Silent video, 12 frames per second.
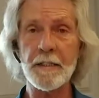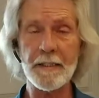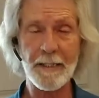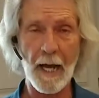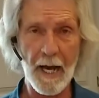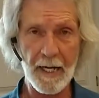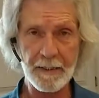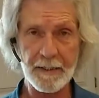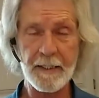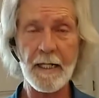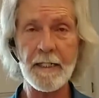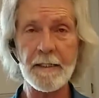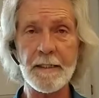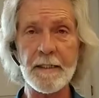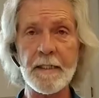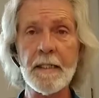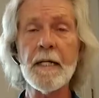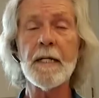as it's
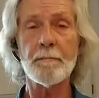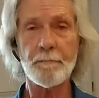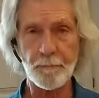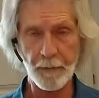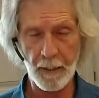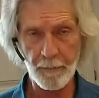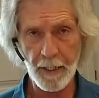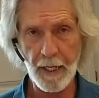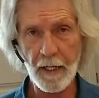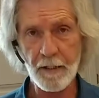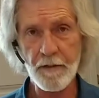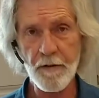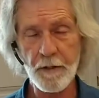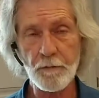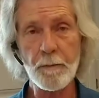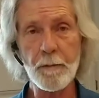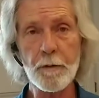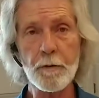oxidizing coming out of the
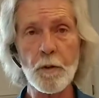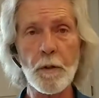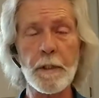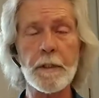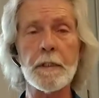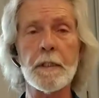rim of the toilet.